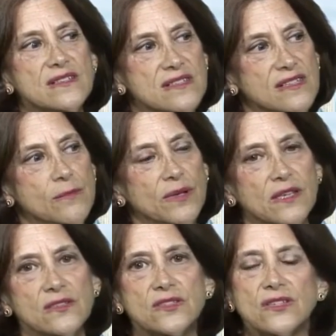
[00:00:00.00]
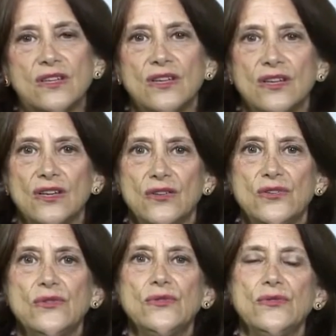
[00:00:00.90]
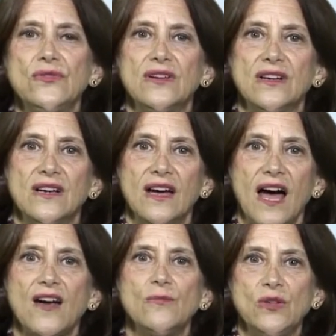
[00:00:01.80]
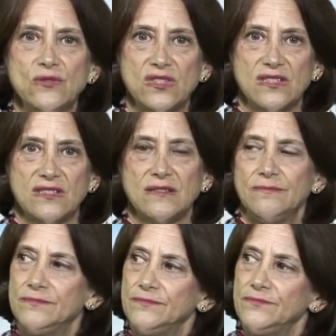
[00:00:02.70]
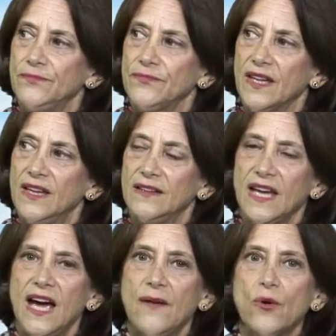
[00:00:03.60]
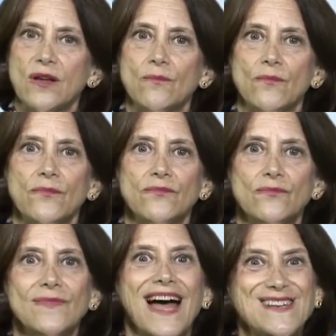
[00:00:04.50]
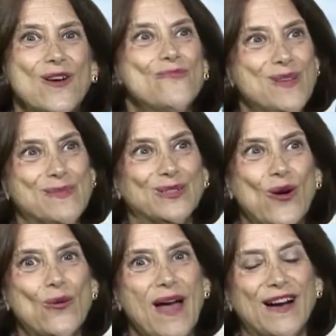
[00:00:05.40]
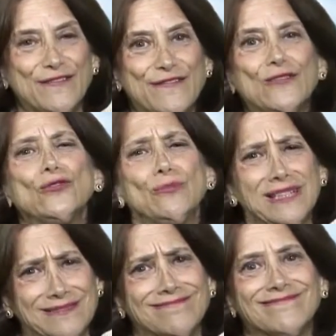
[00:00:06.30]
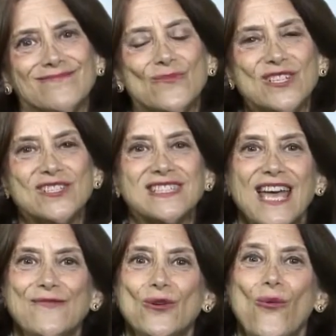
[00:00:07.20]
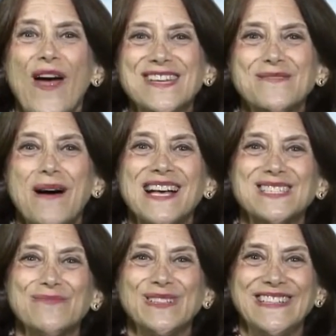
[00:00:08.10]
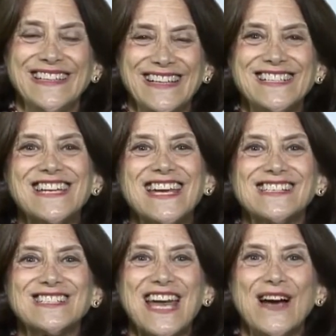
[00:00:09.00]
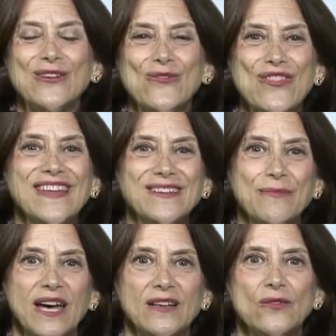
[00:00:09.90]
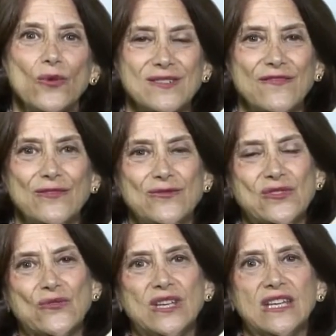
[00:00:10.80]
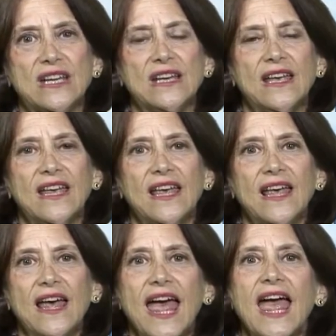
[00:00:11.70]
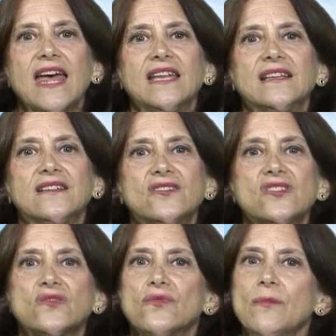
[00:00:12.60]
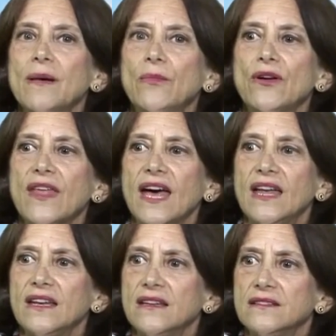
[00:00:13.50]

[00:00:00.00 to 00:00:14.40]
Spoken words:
sleep is to our immune system. Yeah, I know people know about food, but we just gave you a way to possibly change how you think about what foods you're eating. And just remember that